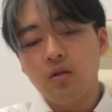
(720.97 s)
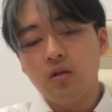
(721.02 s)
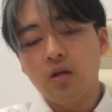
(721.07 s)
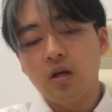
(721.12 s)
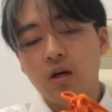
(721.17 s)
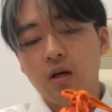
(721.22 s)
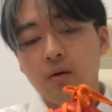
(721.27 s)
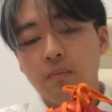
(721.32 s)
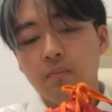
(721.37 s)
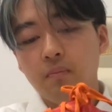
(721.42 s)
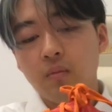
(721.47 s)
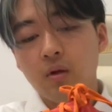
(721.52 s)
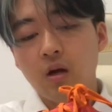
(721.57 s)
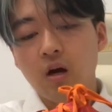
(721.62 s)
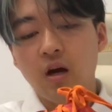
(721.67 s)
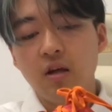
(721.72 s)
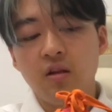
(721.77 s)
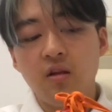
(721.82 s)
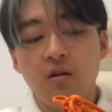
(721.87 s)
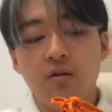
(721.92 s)
yeah,
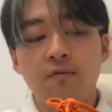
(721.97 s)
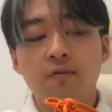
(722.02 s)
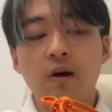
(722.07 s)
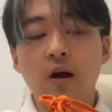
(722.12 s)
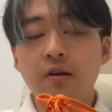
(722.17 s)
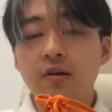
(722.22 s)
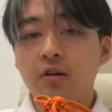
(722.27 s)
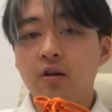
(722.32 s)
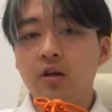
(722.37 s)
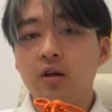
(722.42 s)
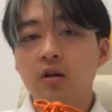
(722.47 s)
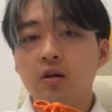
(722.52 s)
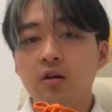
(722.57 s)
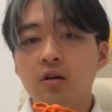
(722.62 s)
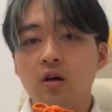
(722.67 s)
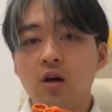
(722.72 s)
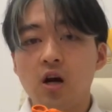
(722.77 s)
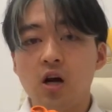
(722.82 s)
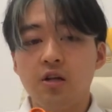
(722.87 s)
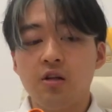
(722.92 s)
I think finally
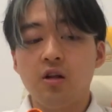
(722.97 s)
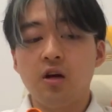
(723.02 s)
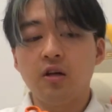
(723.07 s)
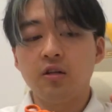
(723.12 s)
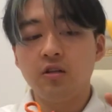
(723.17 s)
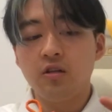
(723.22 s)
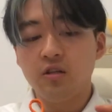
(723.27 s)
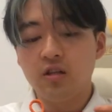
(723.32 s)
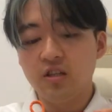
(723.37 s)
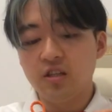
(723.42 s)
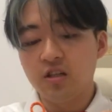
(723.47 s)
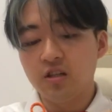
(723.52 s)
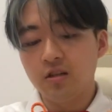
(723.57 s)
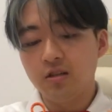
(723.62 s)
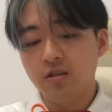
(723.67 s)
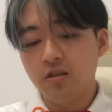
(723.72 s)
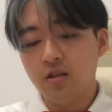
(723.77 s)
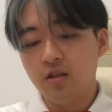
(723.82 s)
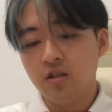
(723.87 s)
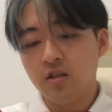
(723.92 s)
I'd like to
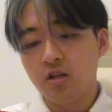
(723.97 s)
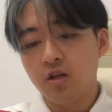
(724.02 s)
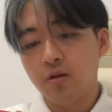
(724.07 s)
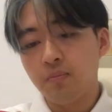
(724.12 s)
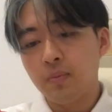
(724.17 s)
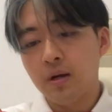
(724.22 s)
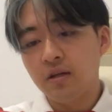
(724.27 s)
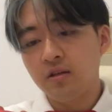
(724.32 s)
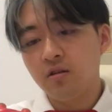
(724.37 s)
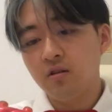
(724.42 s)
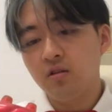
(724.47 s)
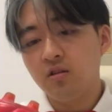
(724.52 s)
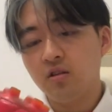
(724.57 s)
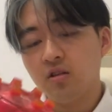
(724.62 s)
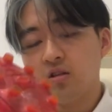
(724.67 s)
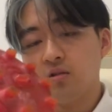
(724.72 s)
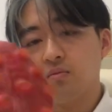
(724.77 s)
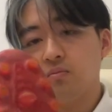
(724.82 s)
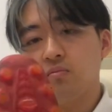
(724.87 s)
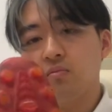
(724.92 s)
discuss the stud
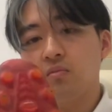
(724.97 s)
patterns.